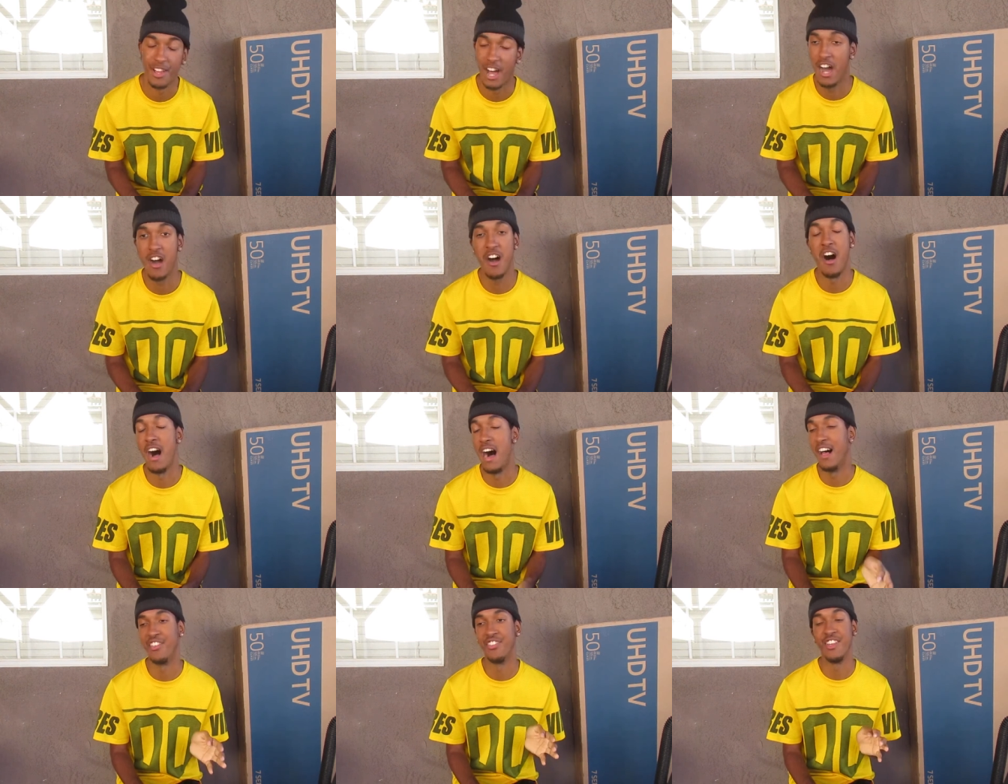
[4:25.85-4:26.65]
I,
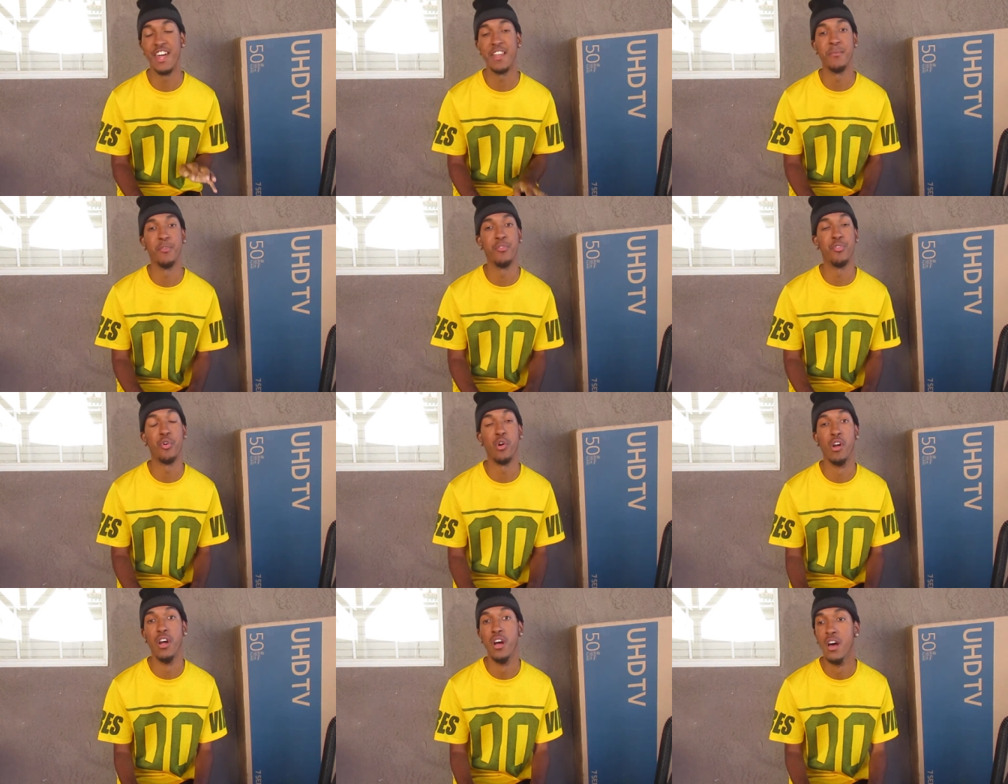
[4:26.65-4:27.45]
I said it
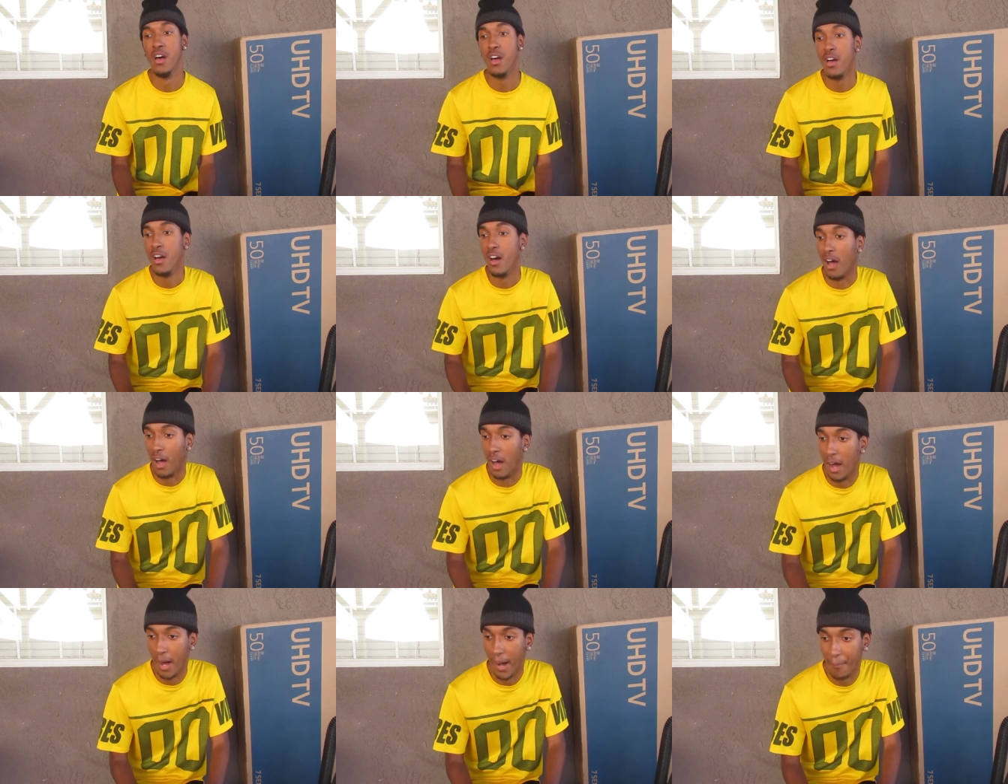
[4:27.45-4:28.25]
before.
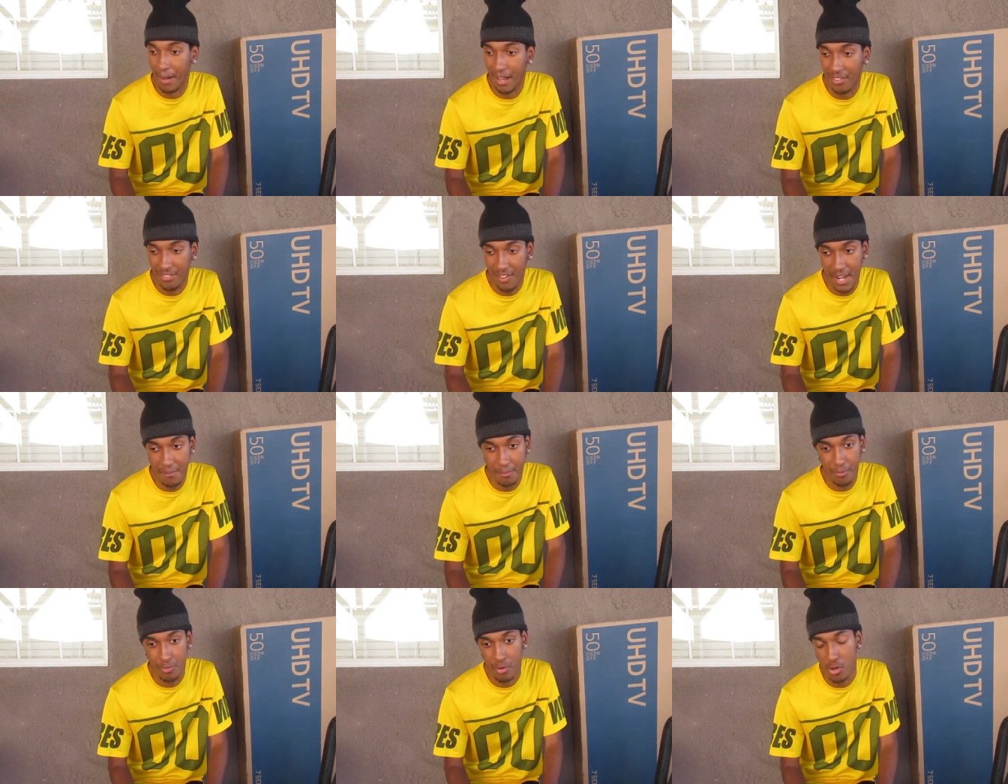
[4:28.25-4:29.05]
Um, I said it
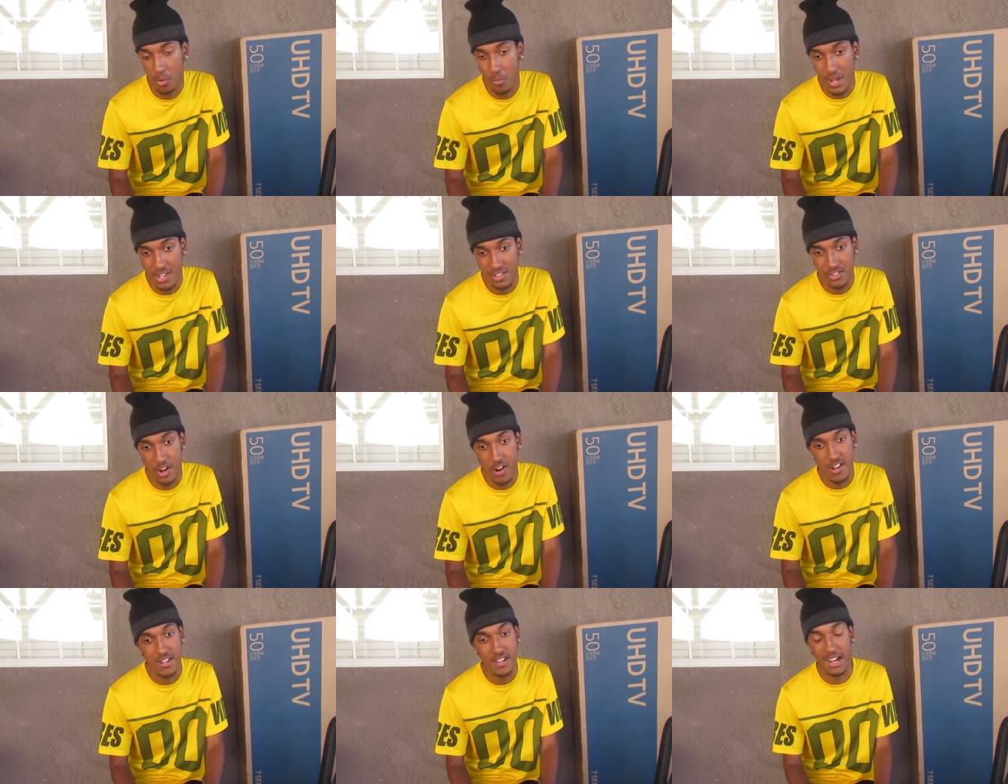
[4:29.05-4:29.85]
before the week
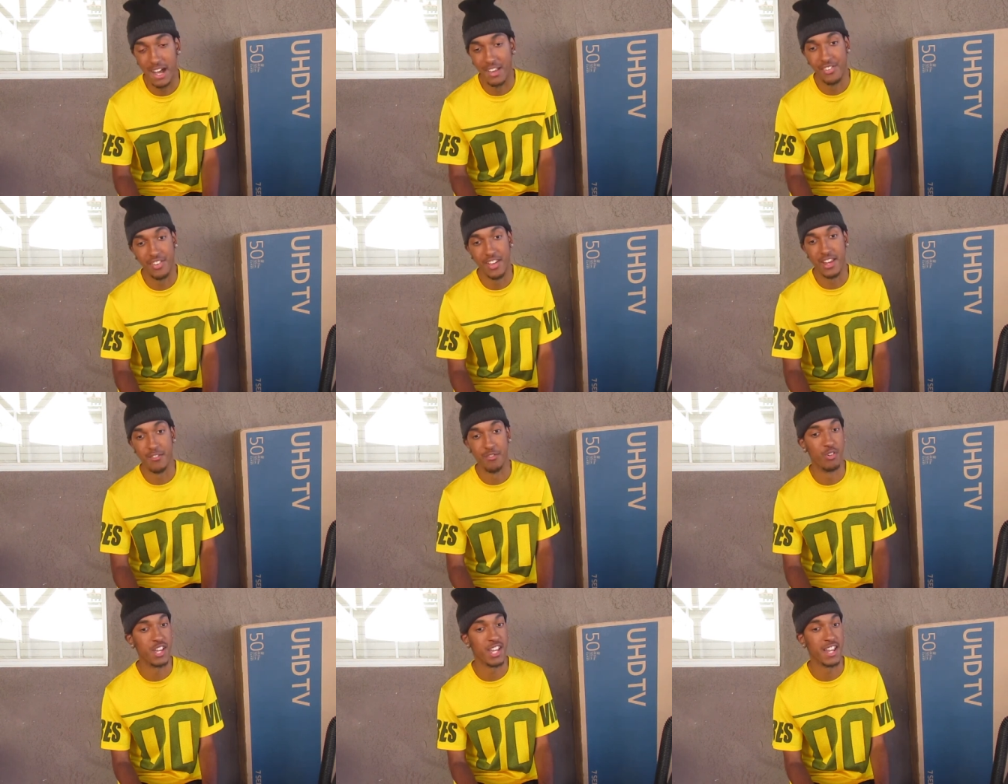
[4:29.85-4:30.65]
started. I said
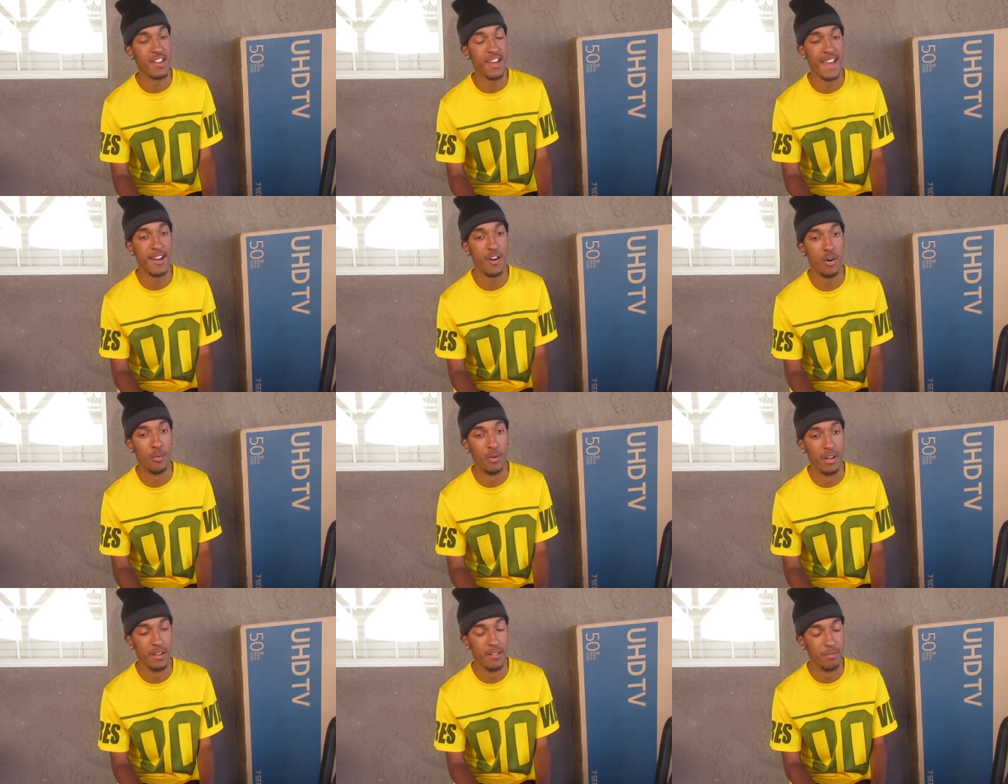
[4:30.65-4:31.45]
if we can help,
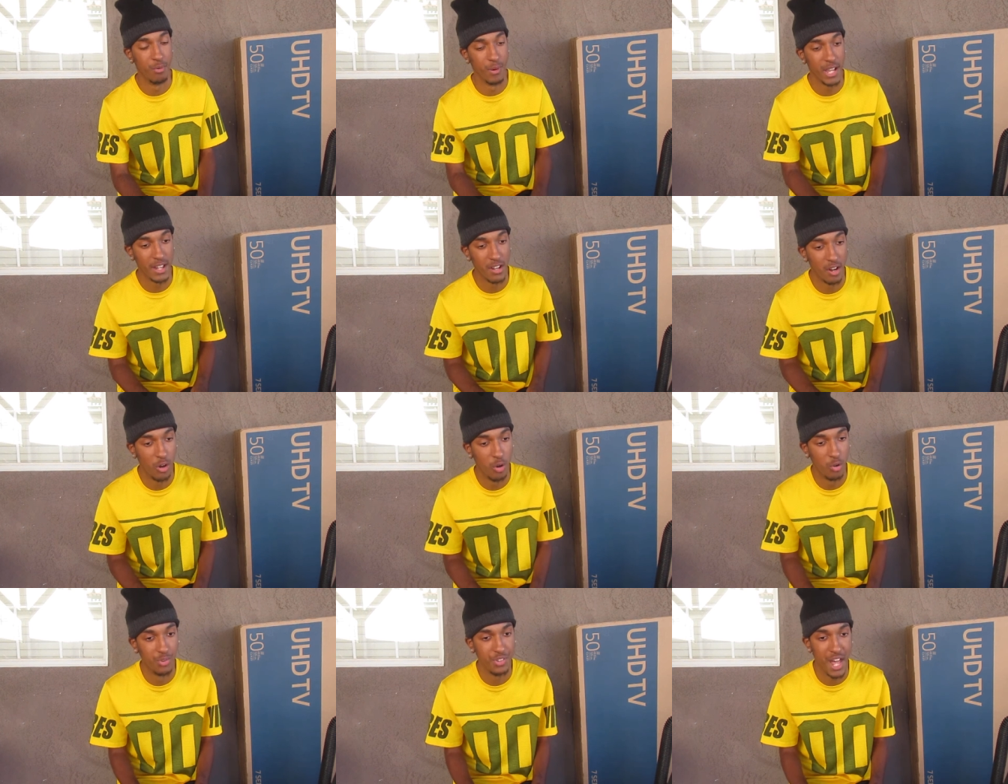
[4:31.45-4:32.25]
if we can
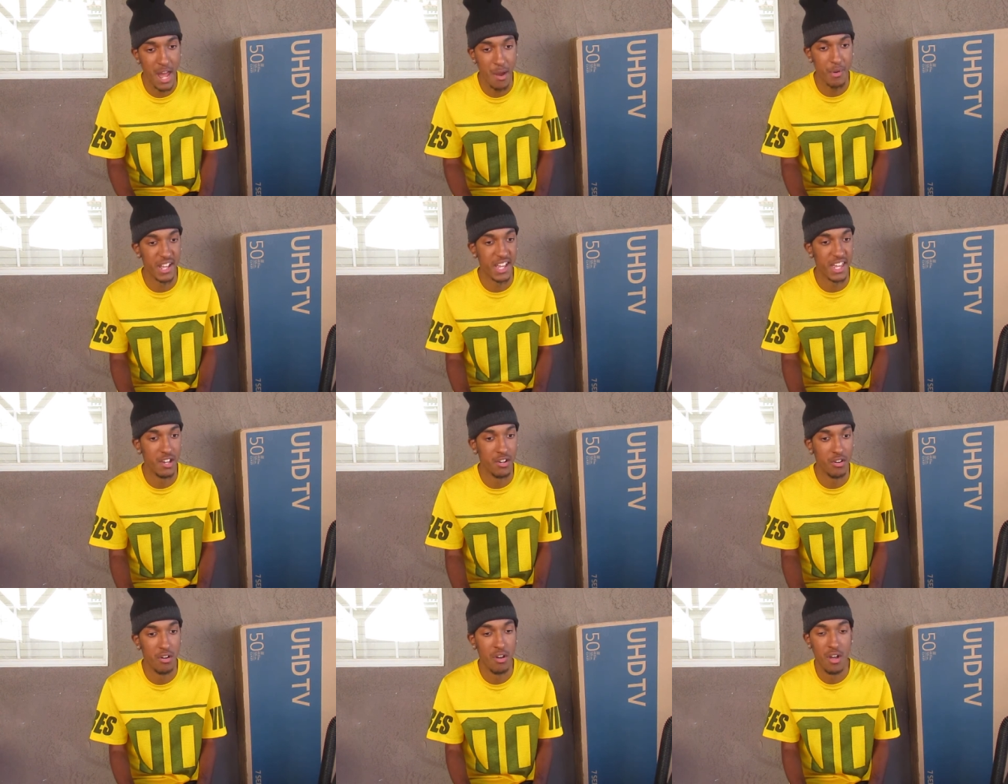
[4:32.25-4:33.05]
hold Tyreek
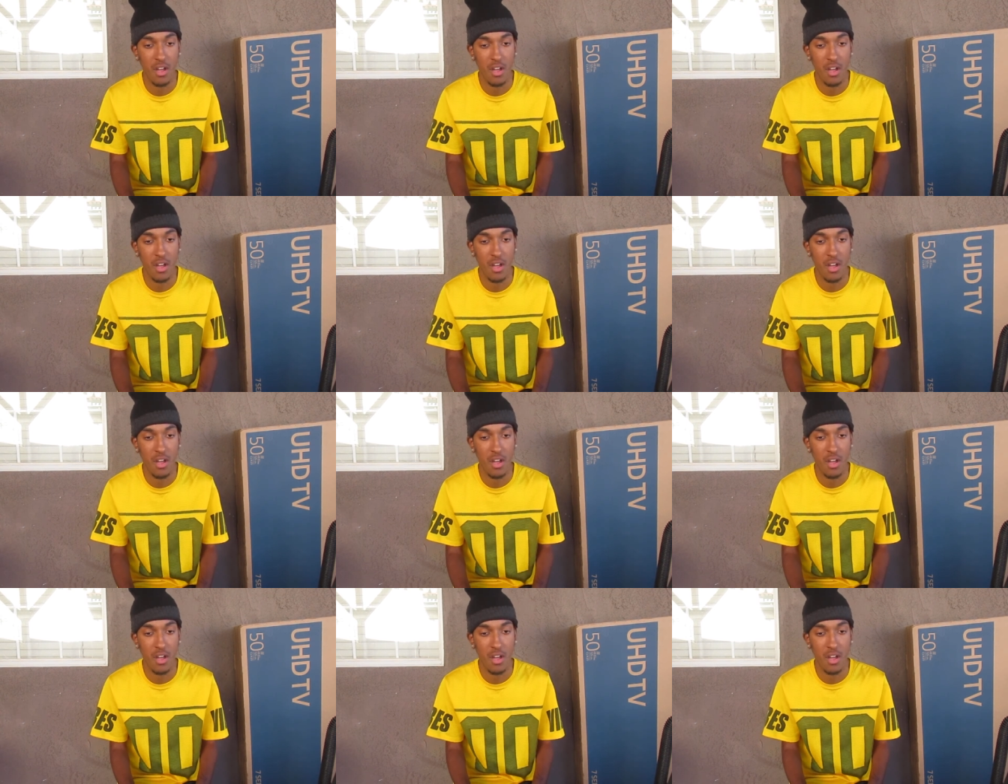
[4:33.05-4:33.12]
Hill,